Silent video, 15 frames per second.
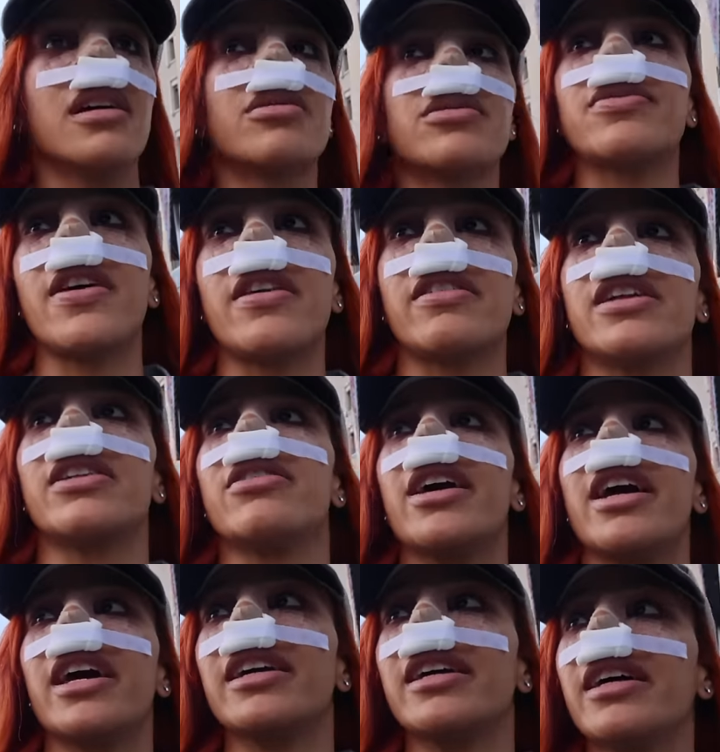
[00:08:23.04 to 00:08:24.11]
That was very
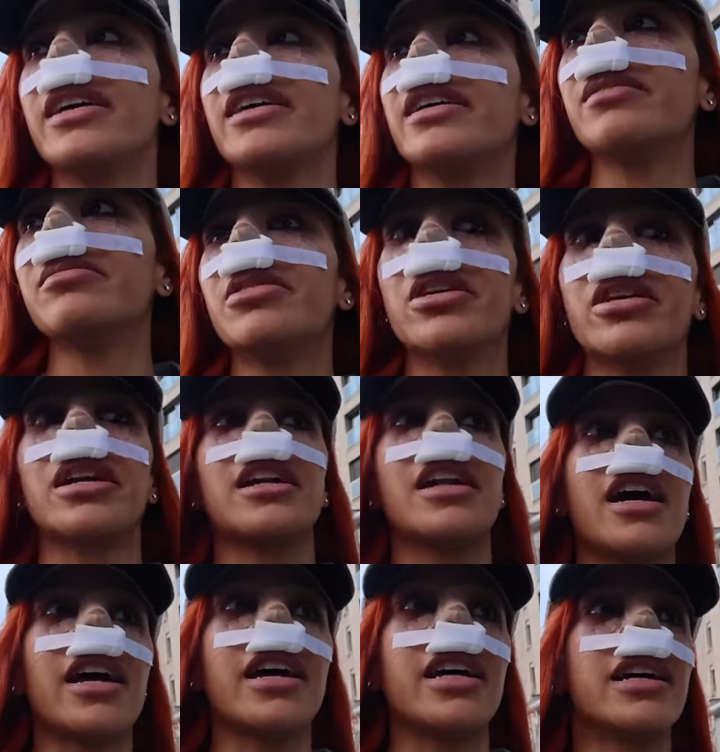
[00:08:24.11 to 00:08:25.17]
annoying, I'm not gonna
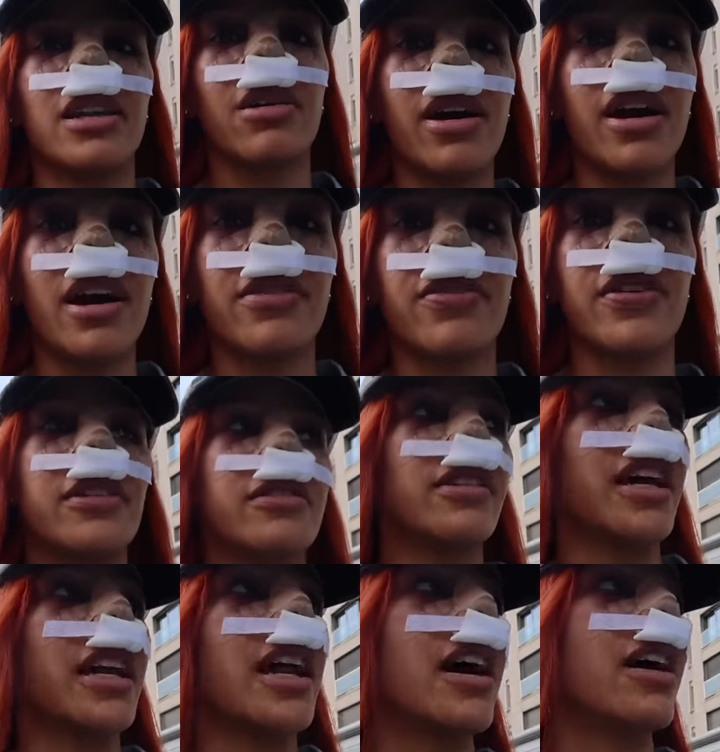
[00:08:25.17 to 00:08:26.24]
lie, the way I feel
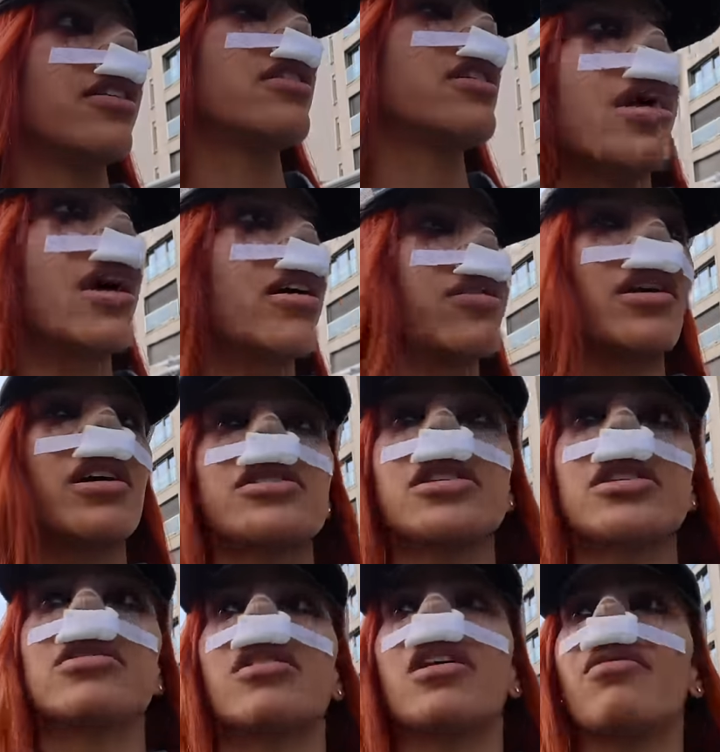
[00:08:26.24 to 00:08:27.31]
right now. But we are
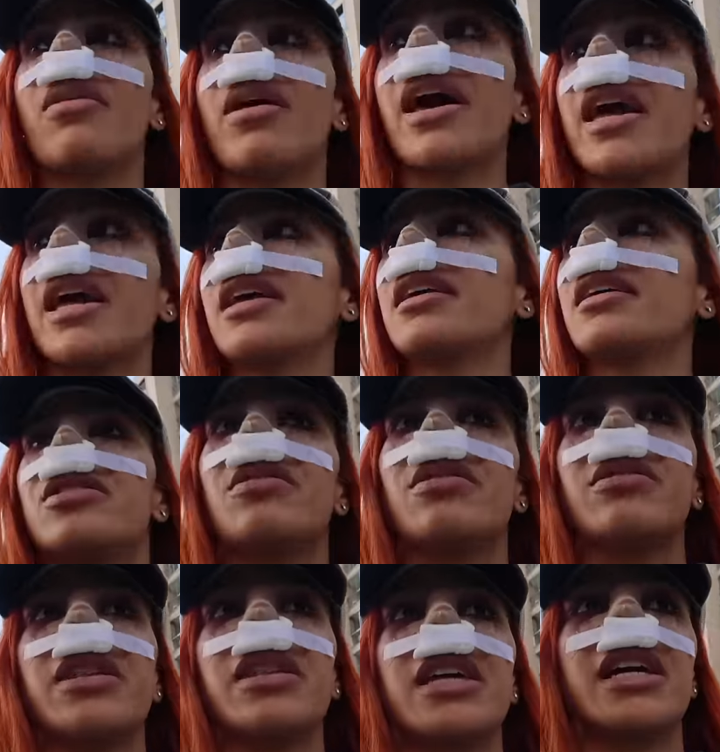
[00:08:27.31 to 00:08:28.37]
just on our way to what
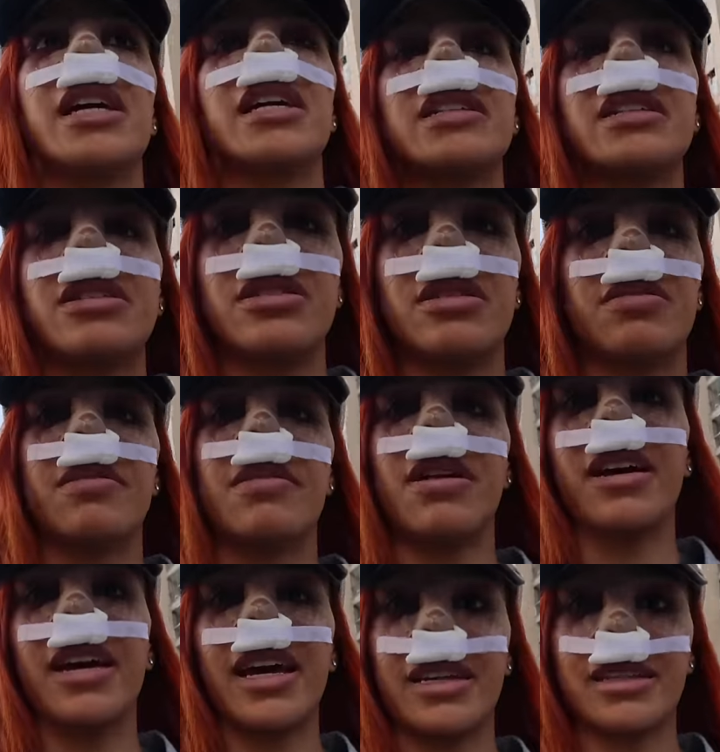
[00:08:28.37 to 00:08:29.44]
we think is a
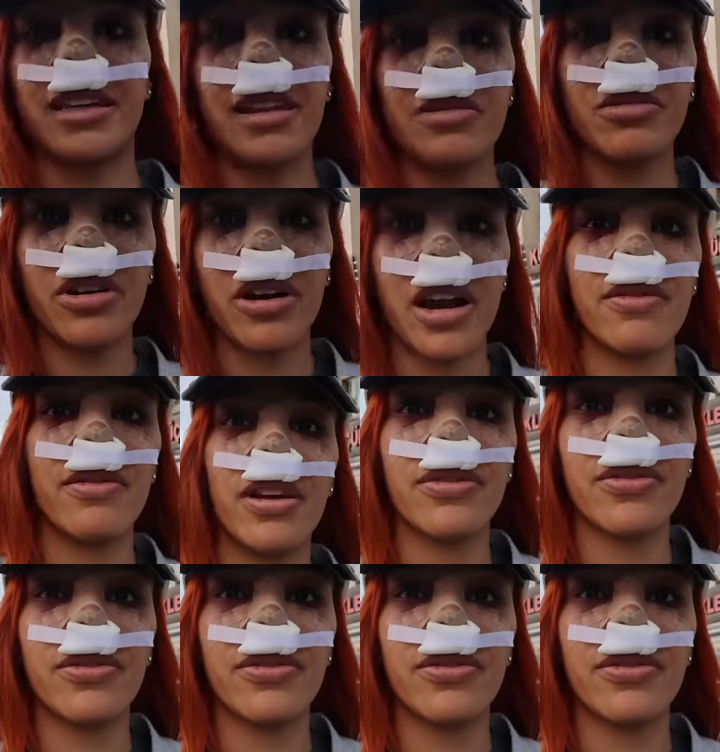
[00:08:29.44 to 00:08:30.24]
supermarket because I'm craving